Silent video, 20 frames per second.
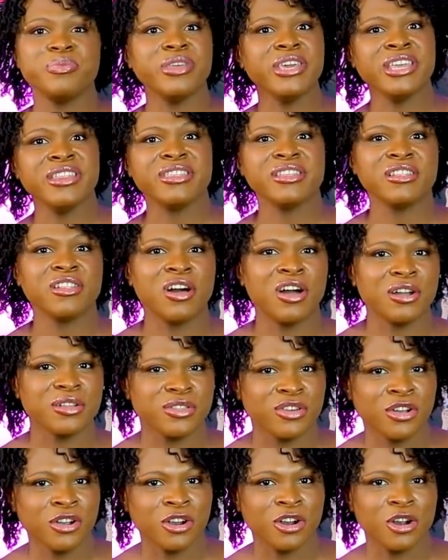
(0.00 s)
in the long
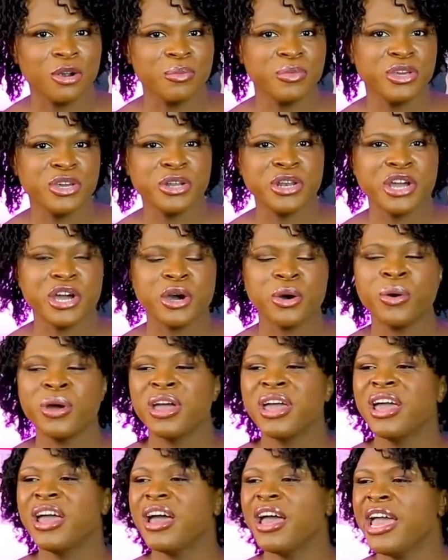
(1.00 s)
term, you know?
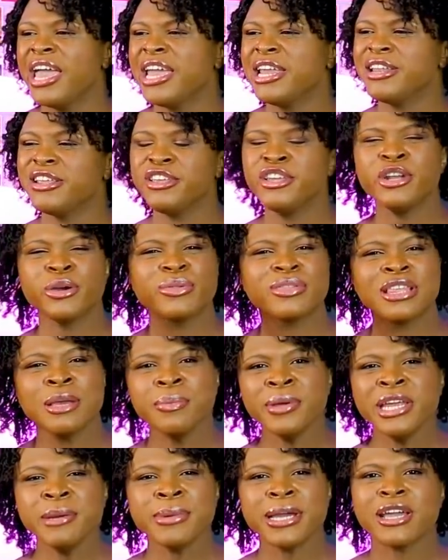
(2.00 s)
And, you know,
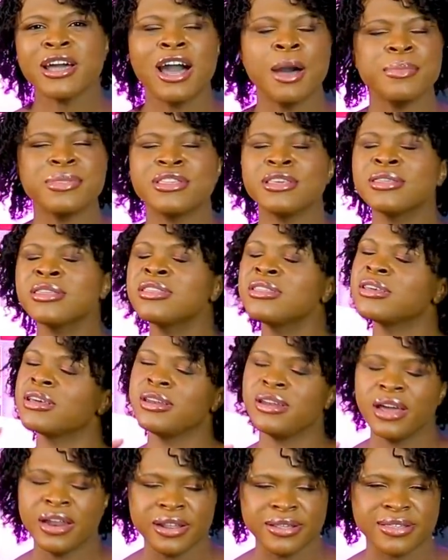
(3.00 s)
somebody in my comment, this is
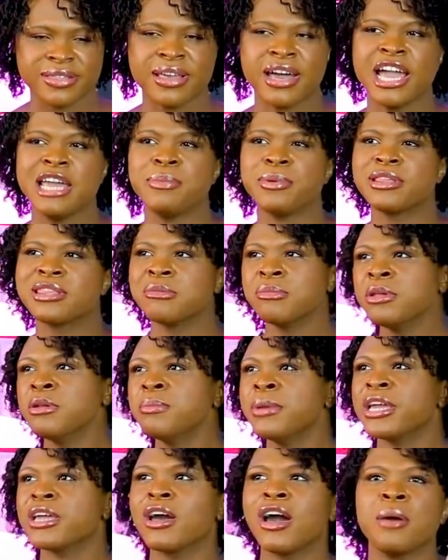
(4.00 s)
an aside, but someone
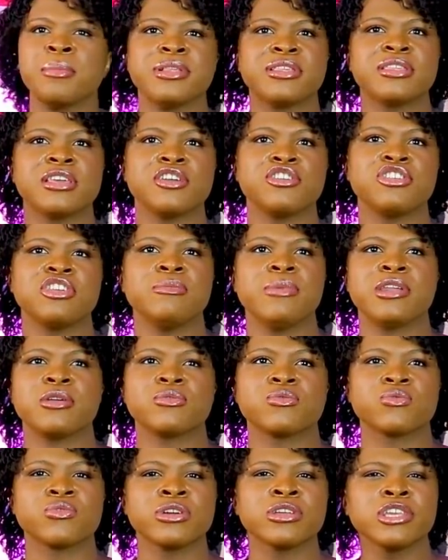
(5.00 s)
in my comment section made
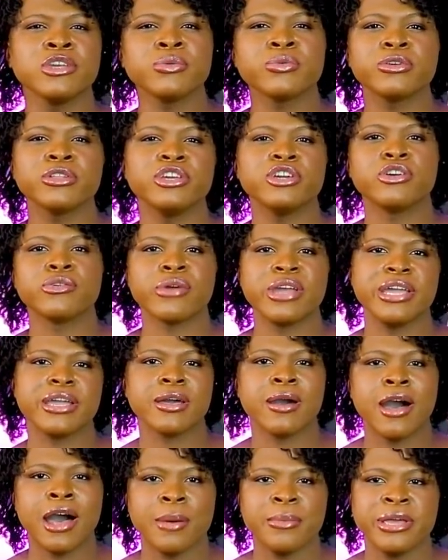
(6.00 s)
a really, really great
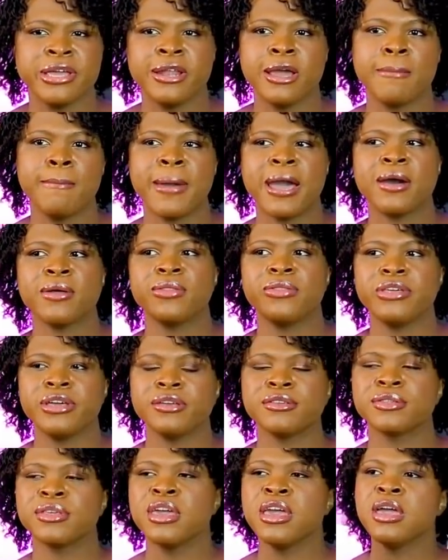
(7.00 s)
comment about
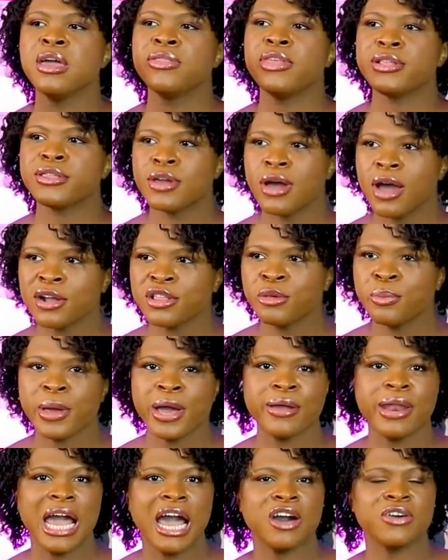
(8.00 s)
this. They talked
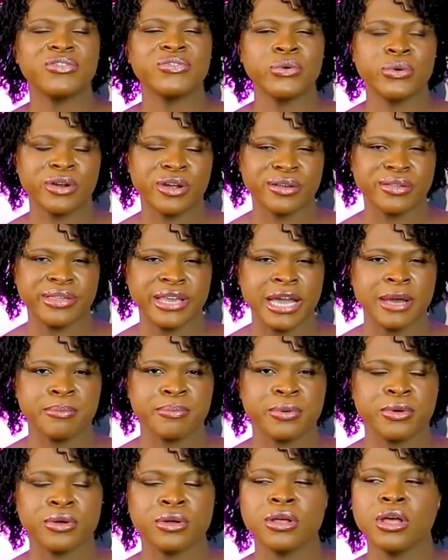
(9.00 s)
about how, for
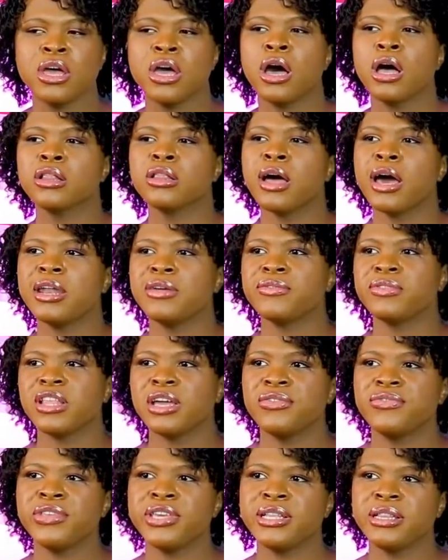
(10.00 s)
example, a lot of
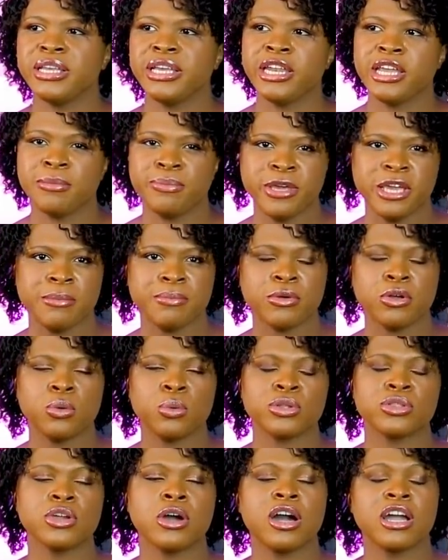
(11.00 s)
lefty-leaning people
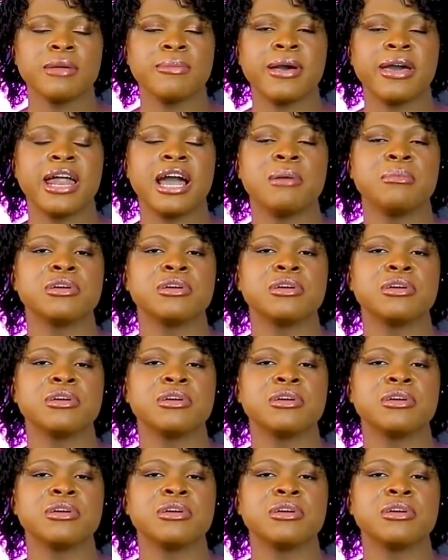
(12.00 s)
will talk about how